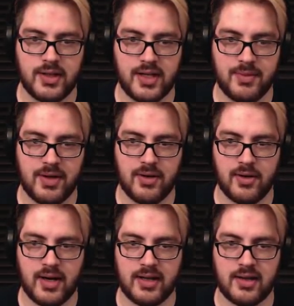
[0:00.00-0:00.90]
There
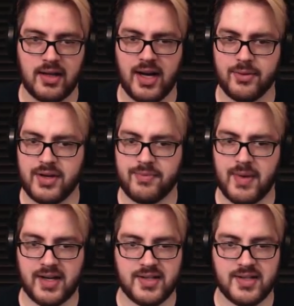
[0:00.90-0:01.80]
are a lot of
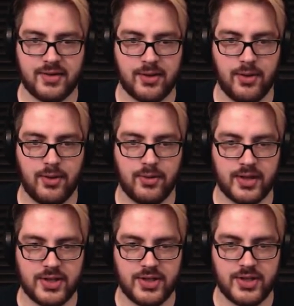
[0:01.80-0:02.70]
reefbacks out there.
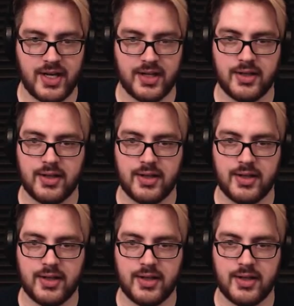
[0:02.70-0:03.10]
Holy shit.